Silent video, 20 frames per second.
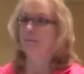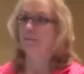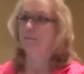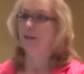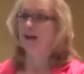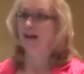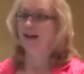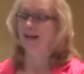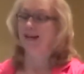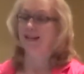
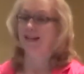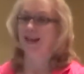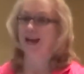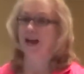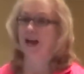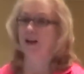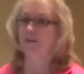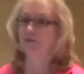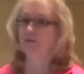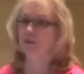but
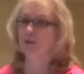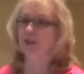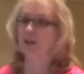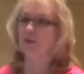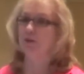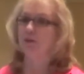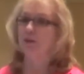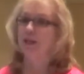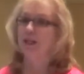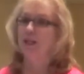after they
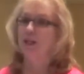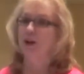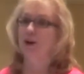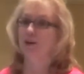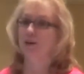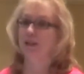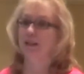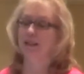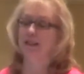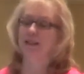
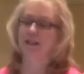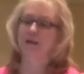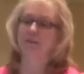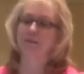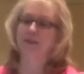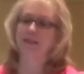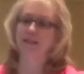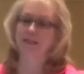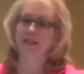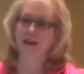recoded it
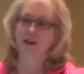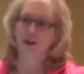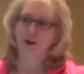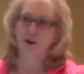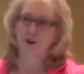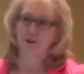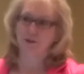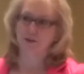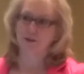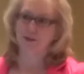
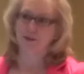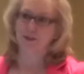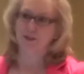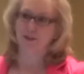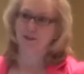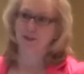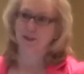themselves,